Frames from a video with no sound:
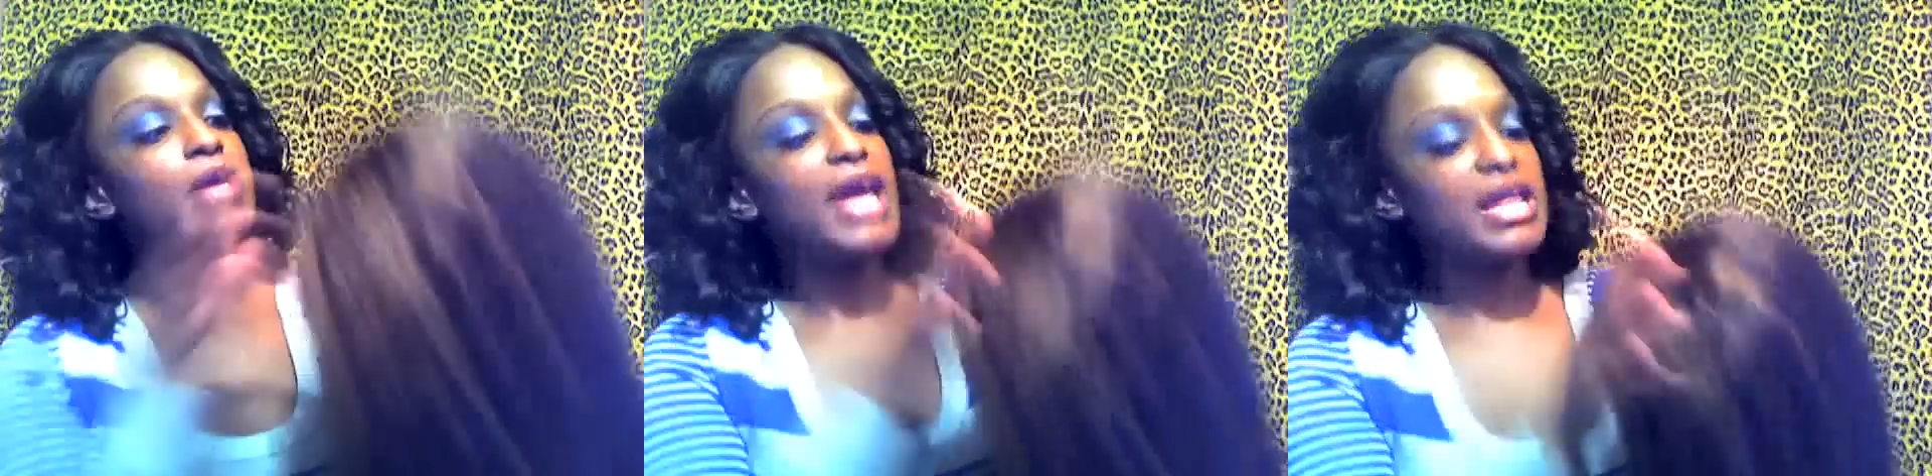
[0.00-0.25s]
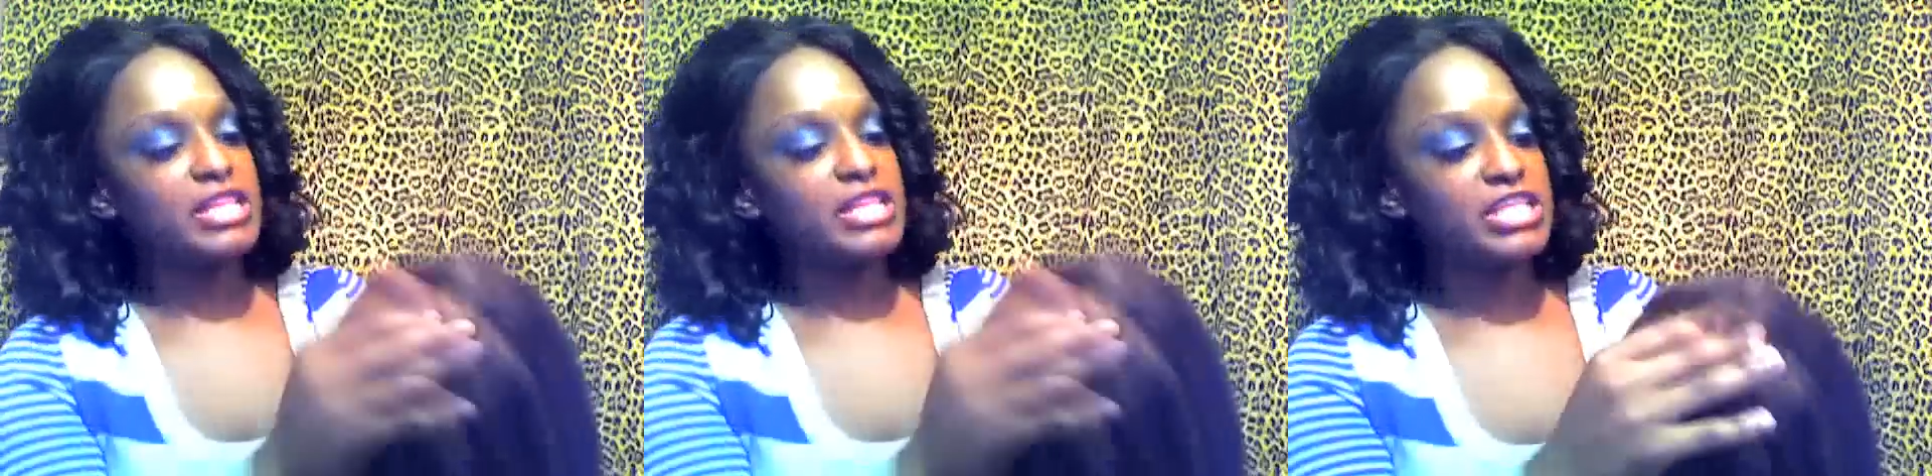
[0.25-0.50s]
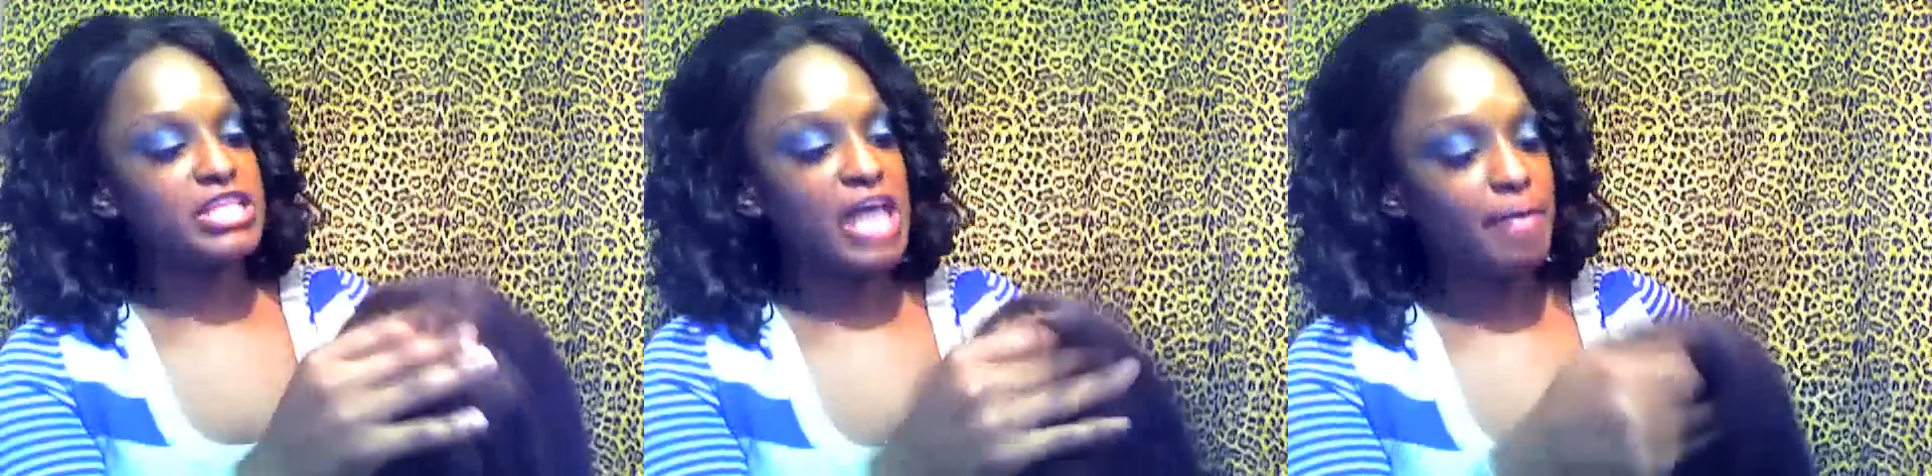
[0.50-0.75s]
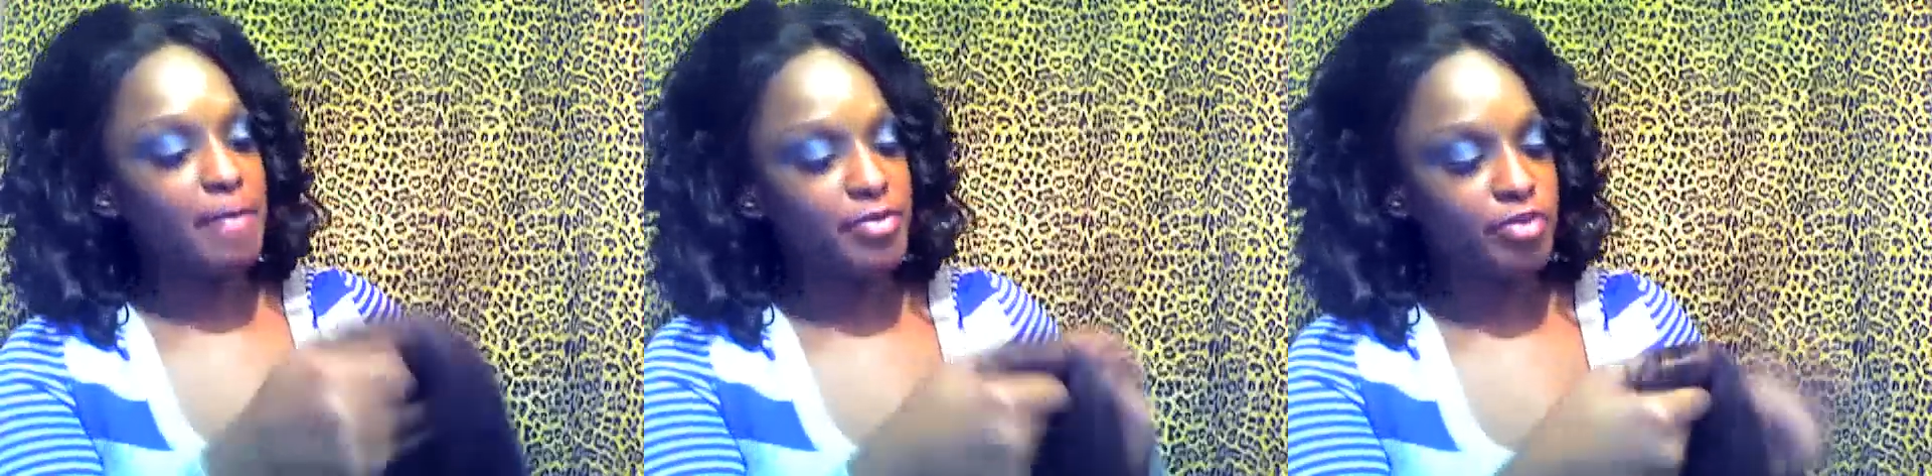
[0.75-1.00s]
At the
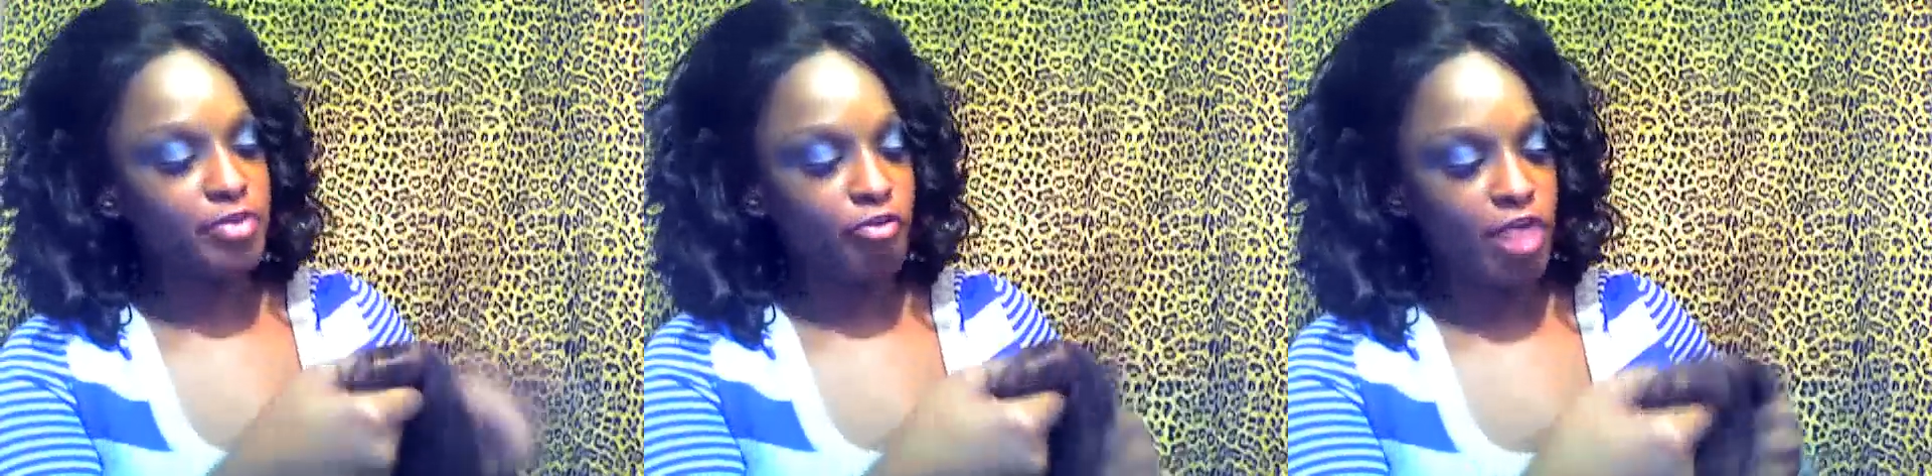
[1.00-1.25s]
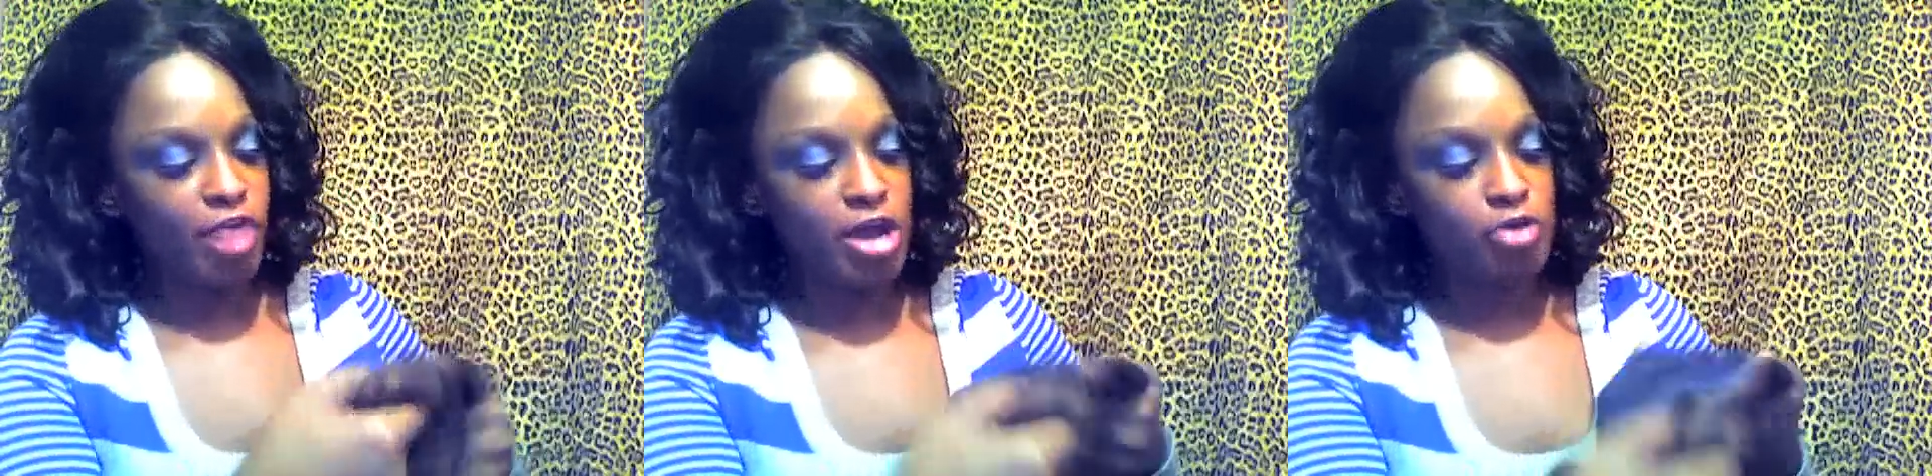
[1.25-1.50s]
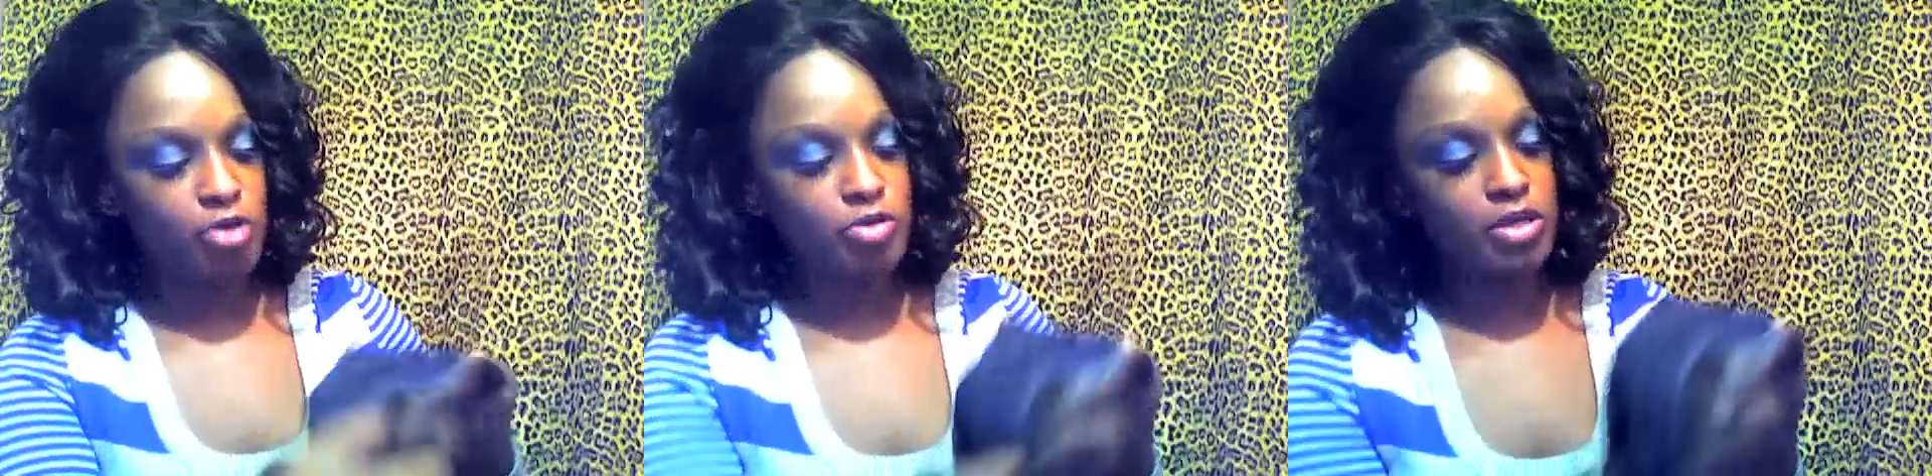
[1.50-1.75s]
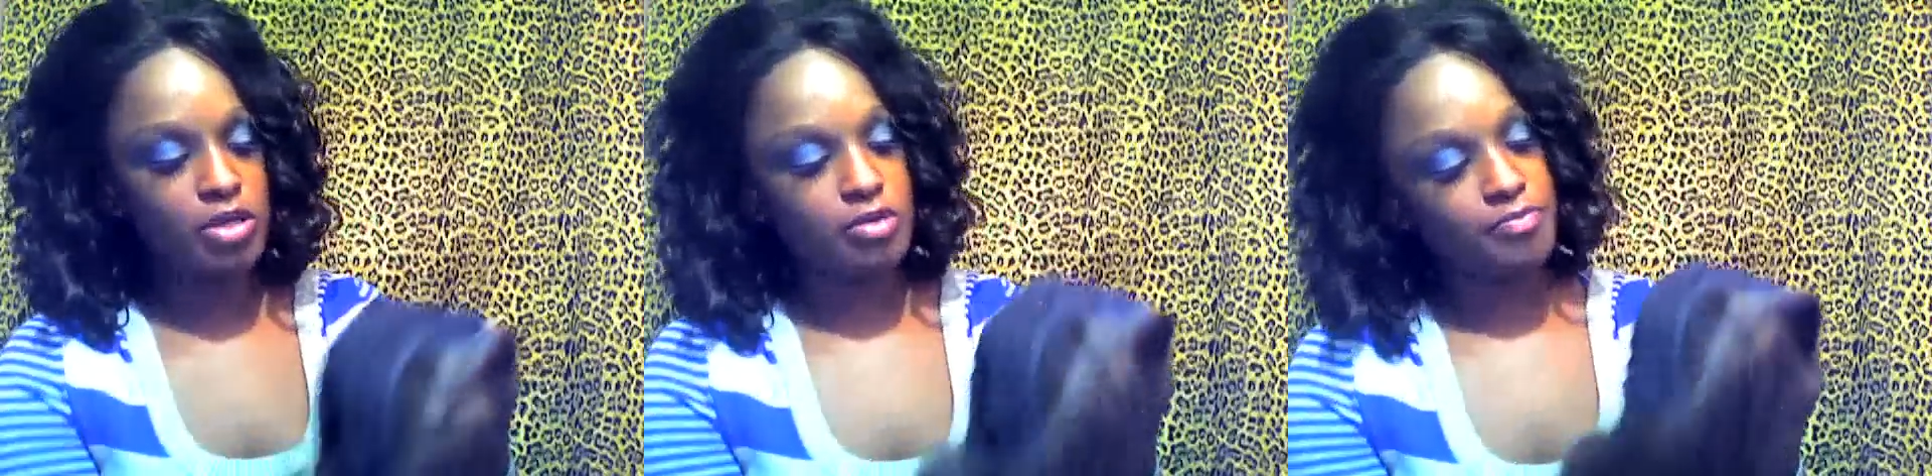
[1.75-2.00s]
top of the
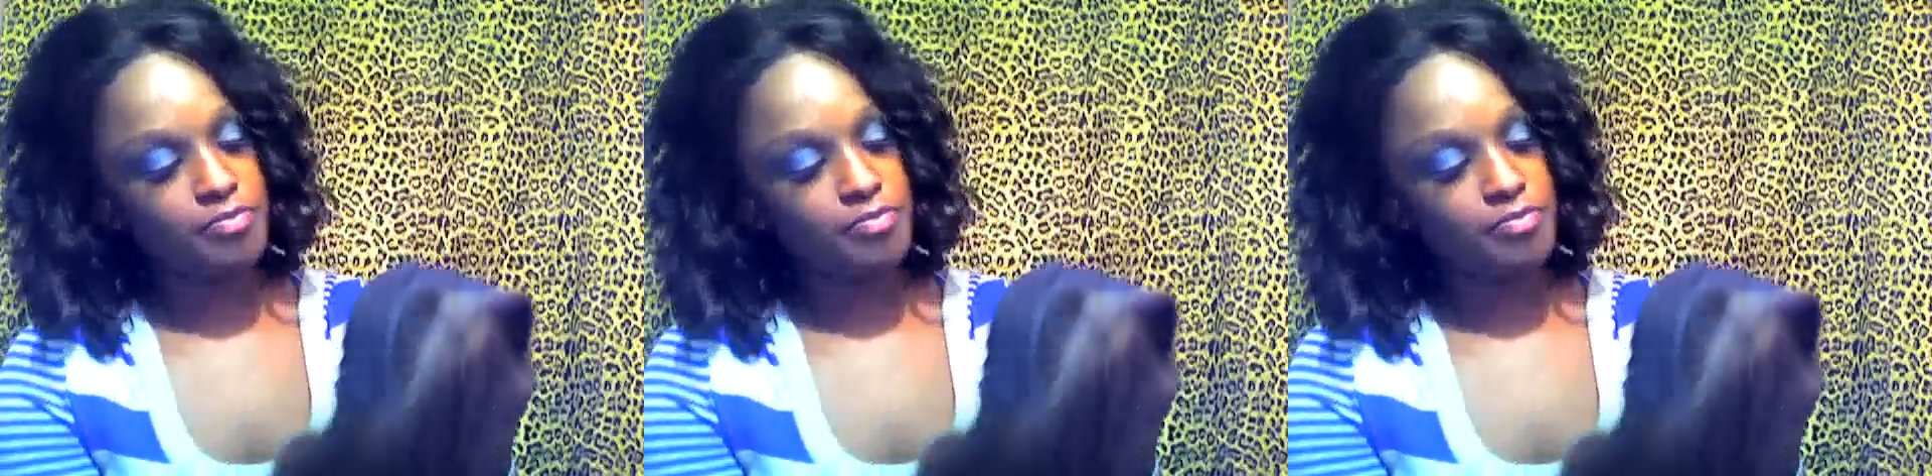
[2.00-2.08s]
crown,